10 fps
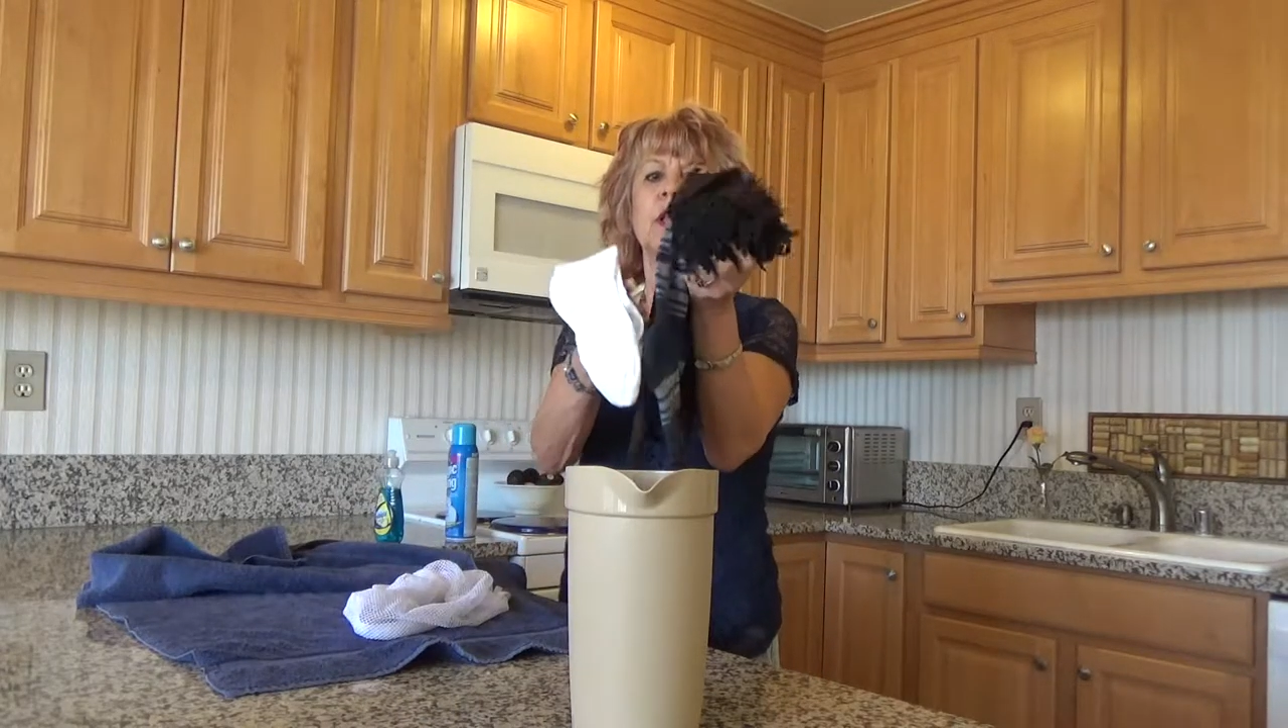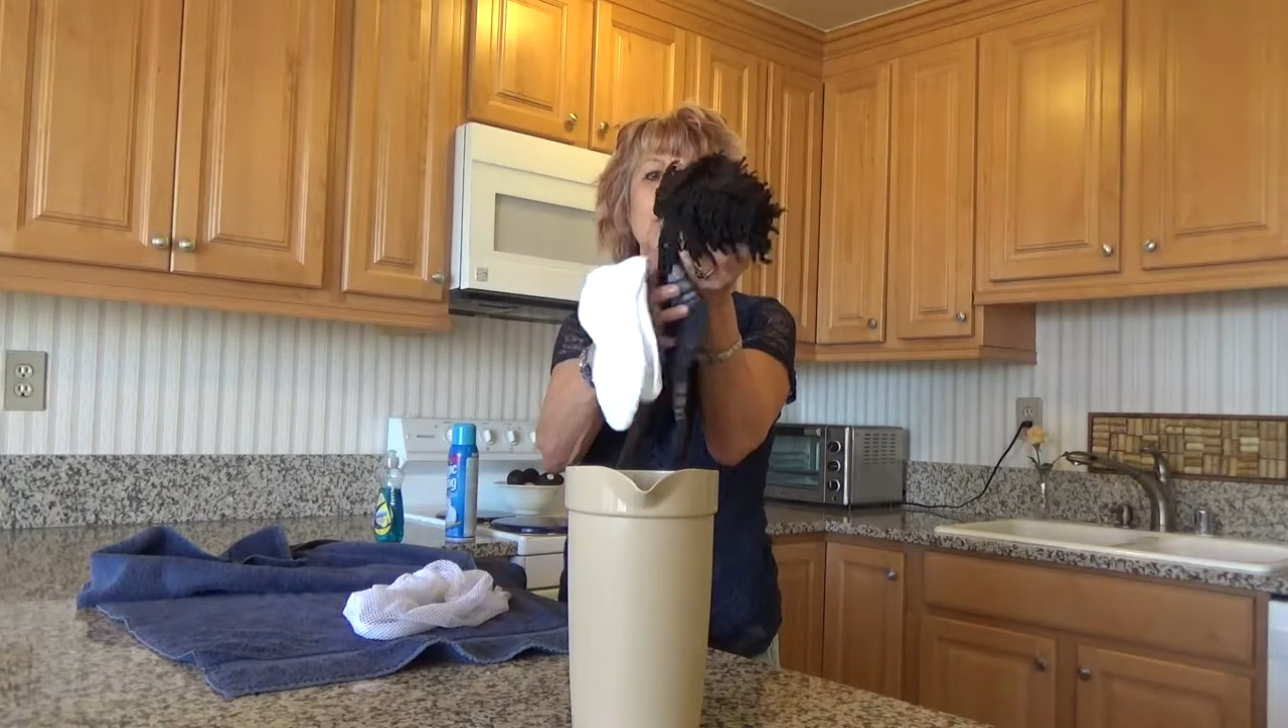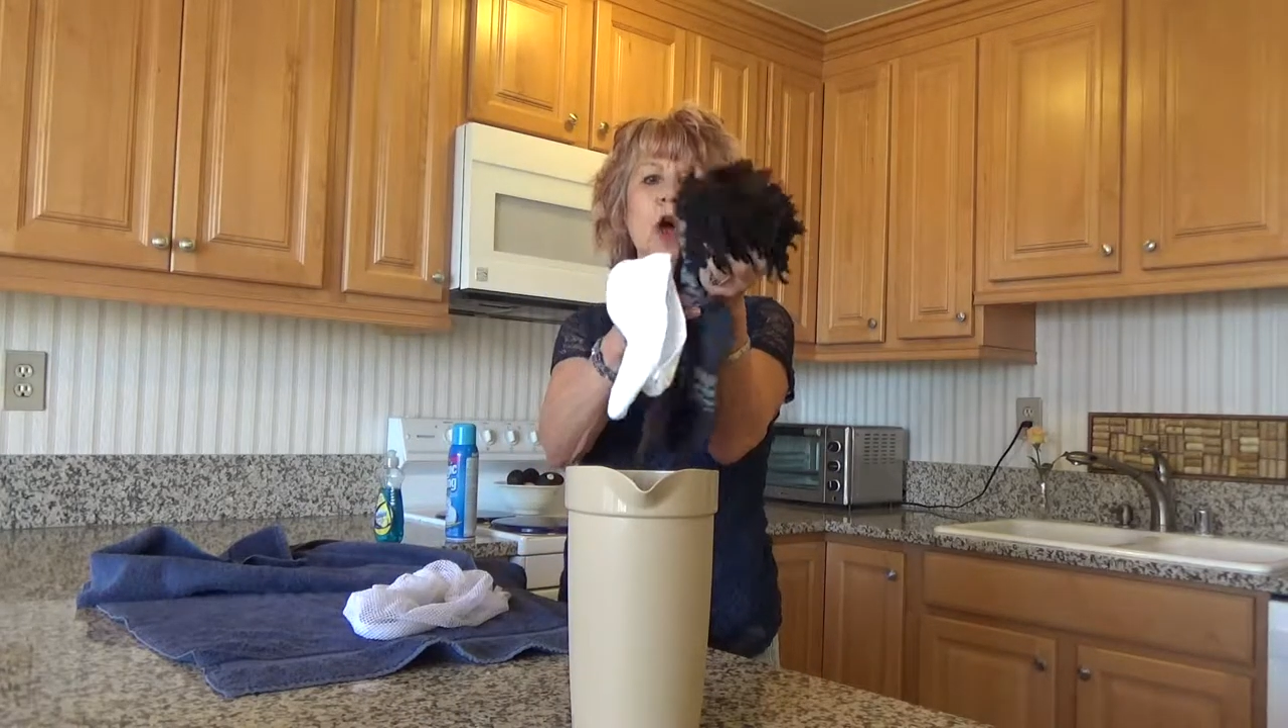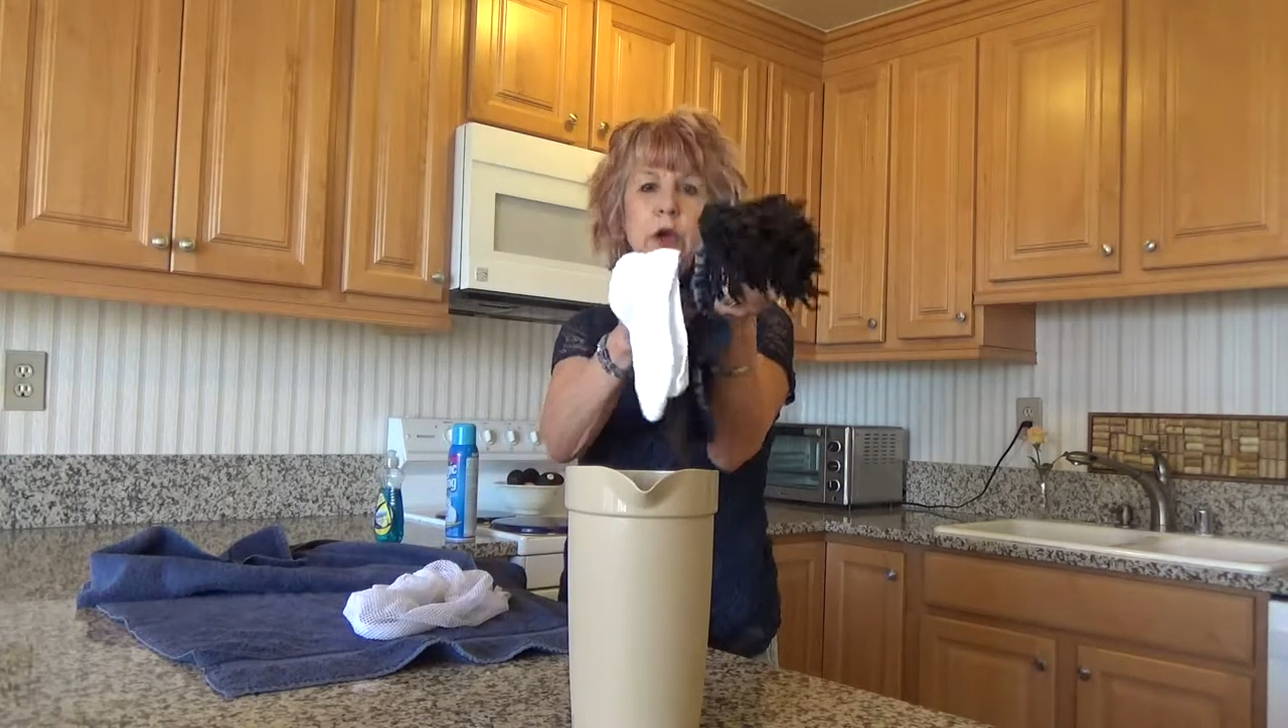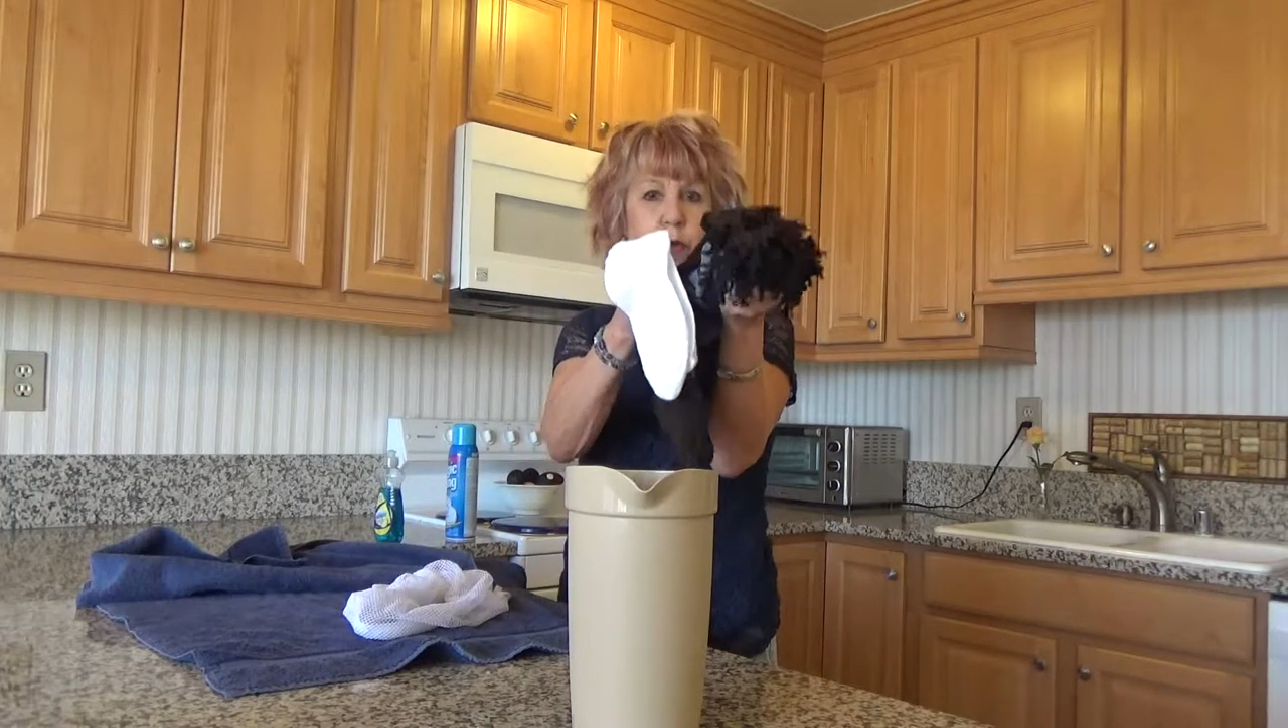
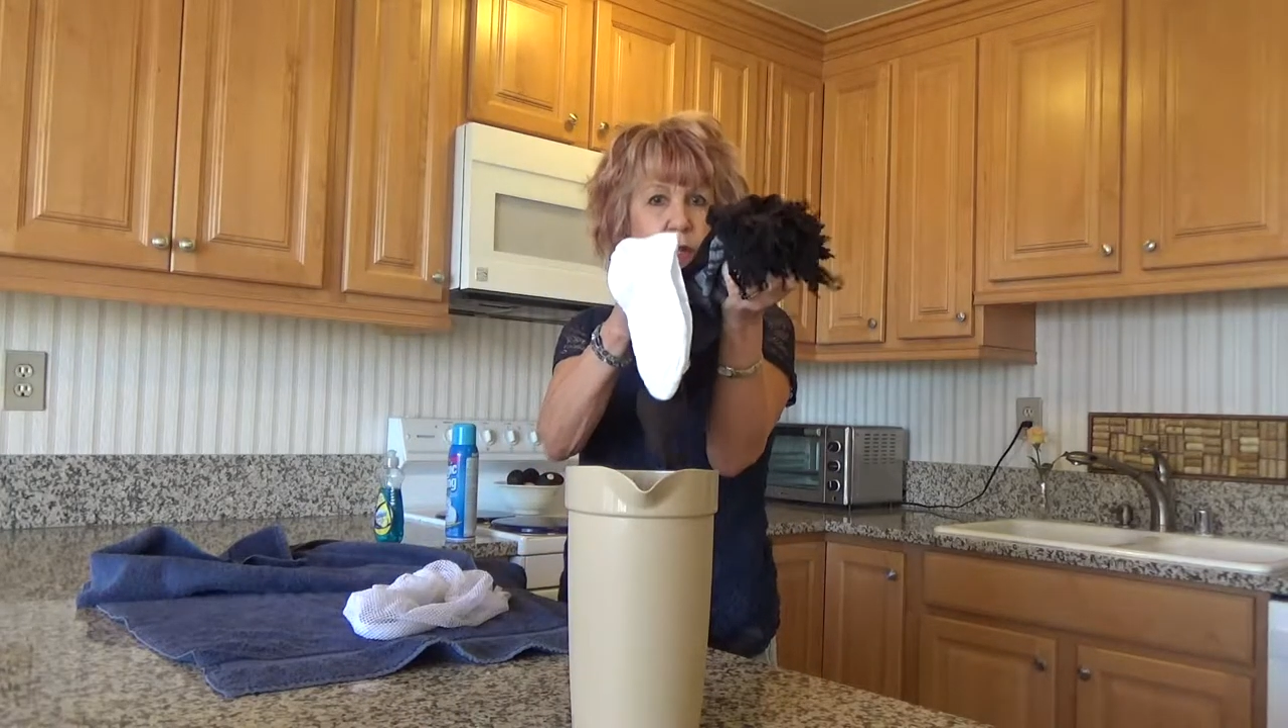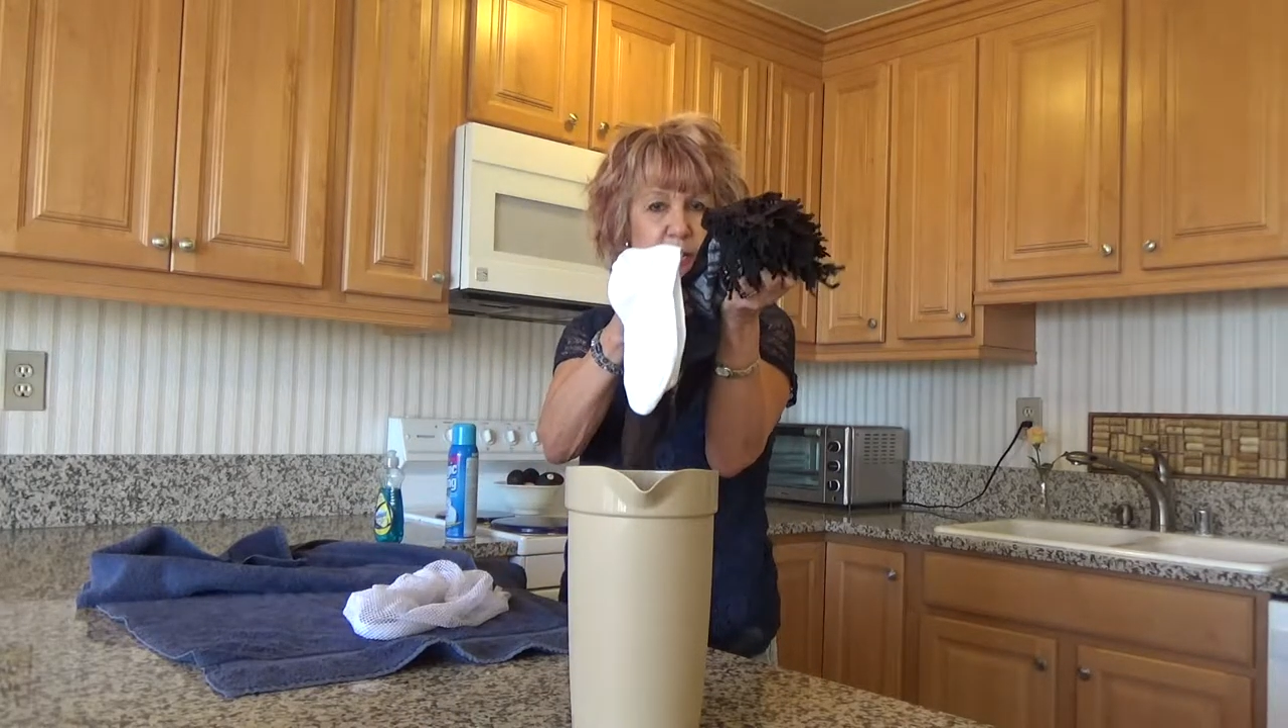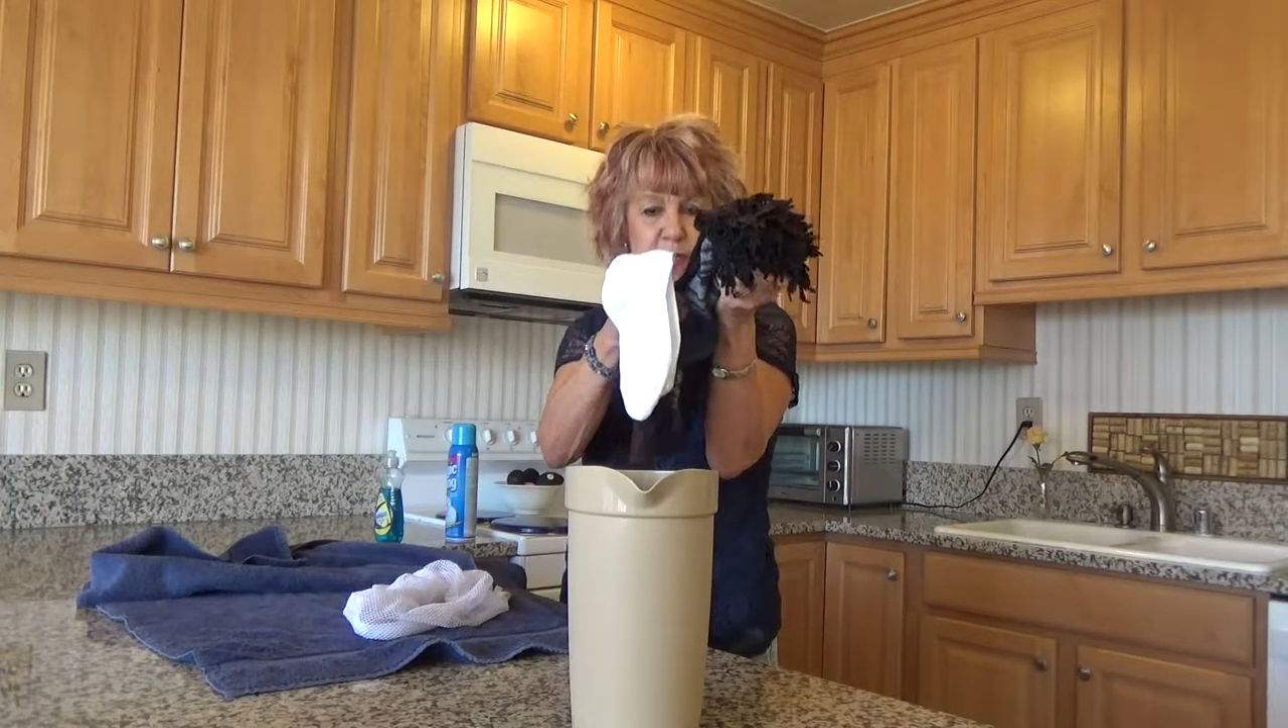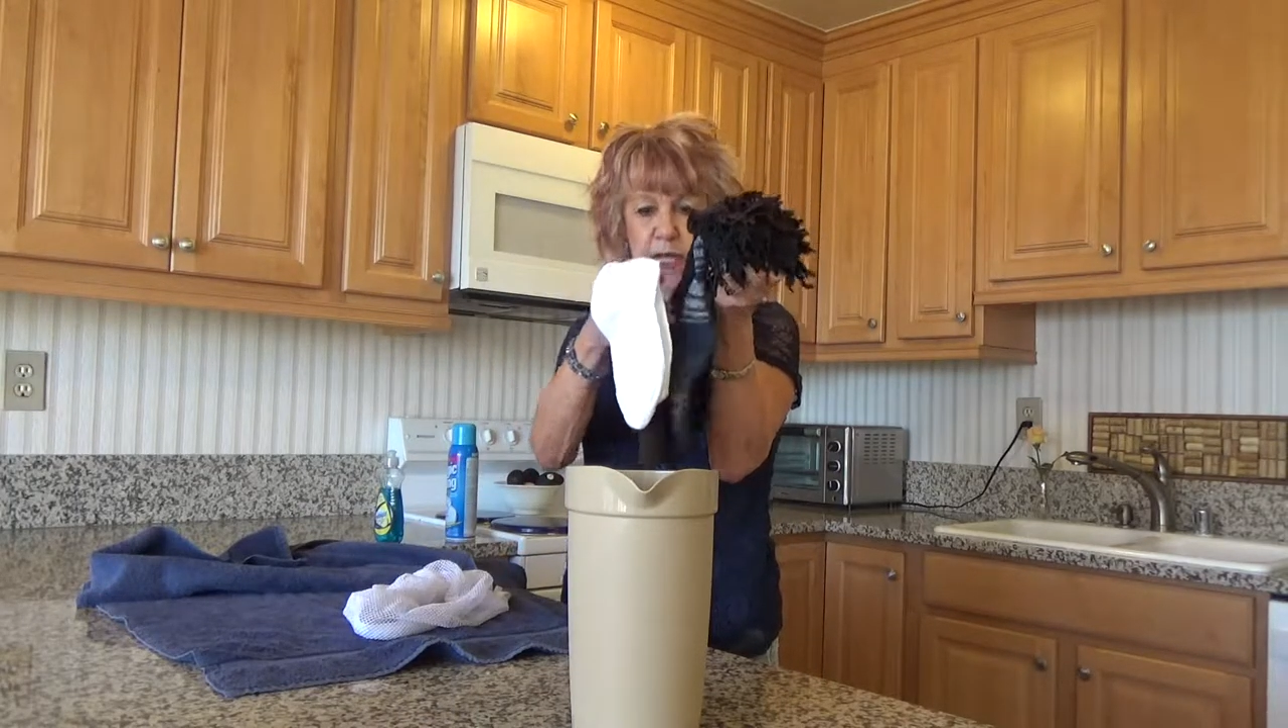longer lace